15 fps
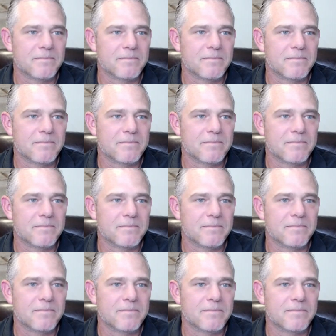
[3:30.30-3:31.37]

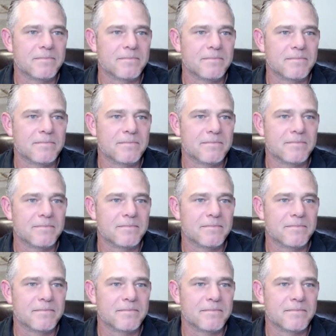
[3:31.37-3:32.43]

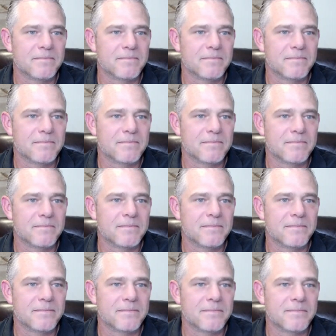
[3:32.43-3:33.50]

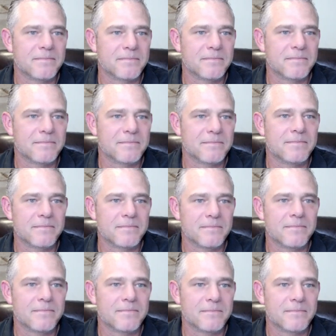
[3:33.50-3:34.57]

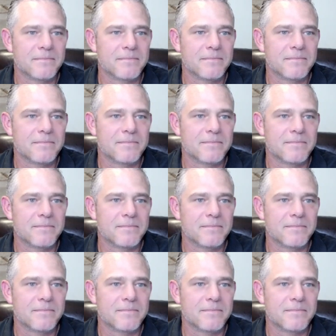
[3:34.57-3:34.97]
(not speaking)